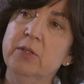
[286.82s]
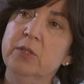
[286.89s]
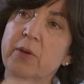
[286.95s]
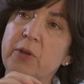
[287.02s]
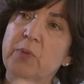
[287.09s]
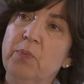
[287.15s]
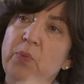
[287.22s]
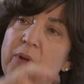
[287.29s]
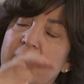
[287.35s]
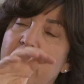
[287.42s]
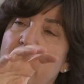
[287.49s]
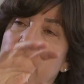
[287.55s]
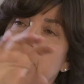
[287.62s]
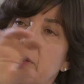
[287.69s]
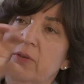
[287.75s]
is going to bring
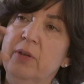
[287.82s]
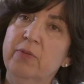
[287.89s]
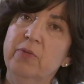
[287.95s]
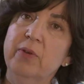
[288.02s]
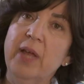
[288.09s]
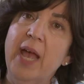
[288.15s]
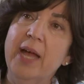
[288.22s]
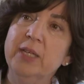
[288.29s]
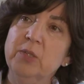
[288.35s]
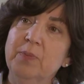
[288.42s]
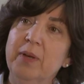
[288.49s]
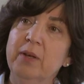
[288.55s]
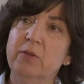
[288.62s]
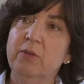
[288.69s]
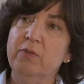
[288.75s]
out a different
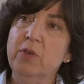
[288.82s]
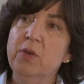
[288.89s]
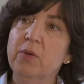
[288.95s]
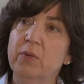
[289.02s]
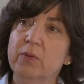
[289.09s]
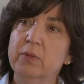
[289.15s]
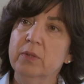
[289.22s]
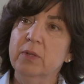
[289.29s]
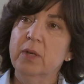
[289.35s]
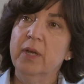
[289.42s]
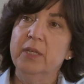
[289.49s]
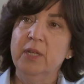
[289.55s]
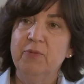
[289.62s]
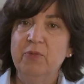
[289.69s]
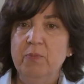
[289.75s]
aspect of you,
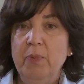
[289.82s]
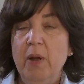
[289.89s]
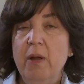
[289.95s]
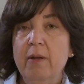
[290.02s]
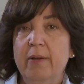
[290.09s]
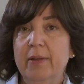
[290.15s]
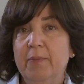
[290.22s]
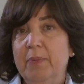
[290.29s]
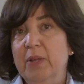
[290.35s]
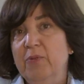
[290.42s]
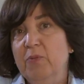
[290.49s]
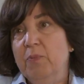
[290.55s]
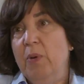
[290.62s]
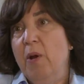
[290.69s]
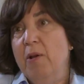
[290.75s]
a different part, a
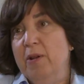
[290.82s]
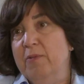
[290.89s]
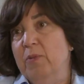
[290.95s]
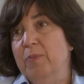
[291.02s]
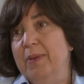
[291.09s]
different part of the